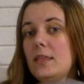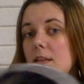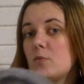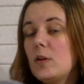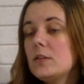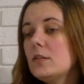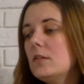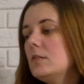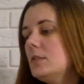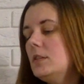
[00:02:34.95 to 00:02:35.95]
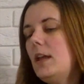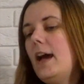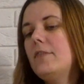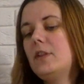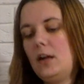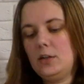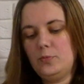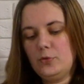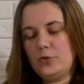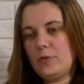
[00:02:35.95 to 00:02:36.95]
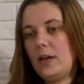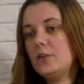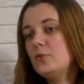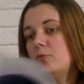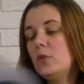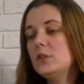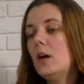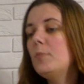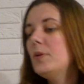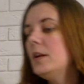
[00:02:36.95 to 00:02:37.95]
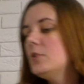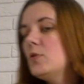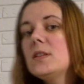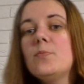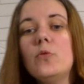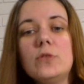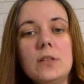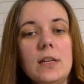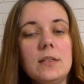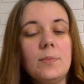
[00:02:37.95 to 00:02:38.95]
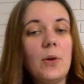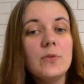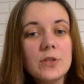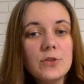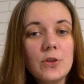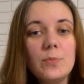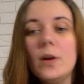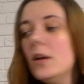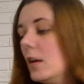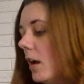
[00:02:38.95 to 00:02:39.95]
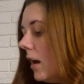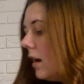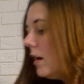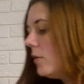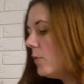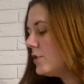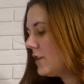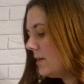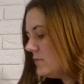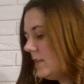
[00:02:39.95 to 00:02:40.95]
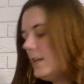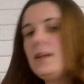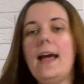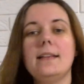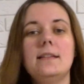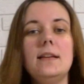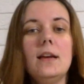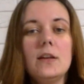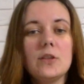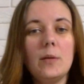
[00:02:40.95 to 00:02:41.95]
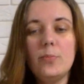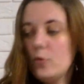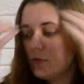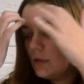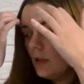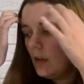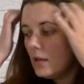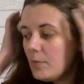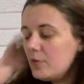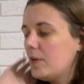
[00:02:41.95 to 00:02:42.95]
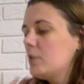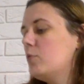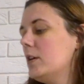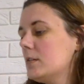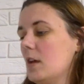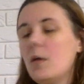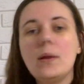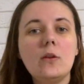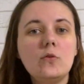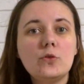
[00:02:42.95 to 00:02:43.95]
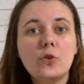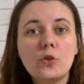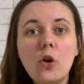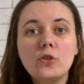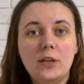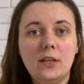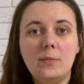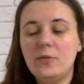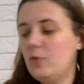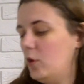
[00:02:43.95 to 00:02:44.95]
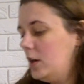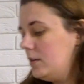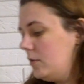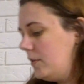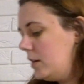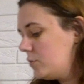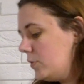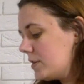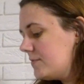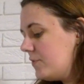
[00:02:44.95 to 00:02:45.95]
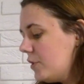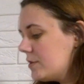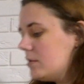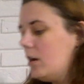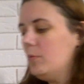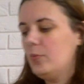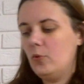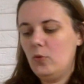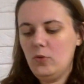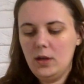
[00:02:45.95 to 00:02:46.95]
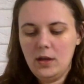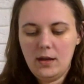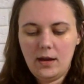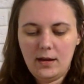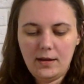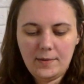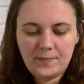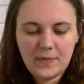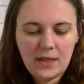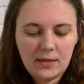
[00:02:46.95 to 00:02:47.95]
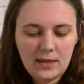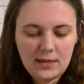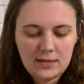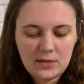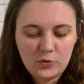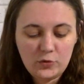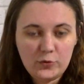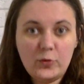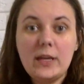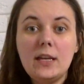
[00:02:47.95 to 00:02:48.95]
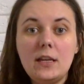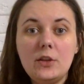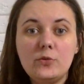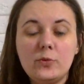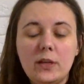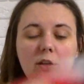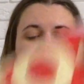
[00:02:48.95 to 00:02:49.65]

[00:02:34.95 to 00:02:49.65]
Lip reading: this one didn't have a cardboard, so I had to roll it up and transport it in the poster tube, which came really in handy. So I bought a number of artworks, but I also got a number of artworks. For example, this really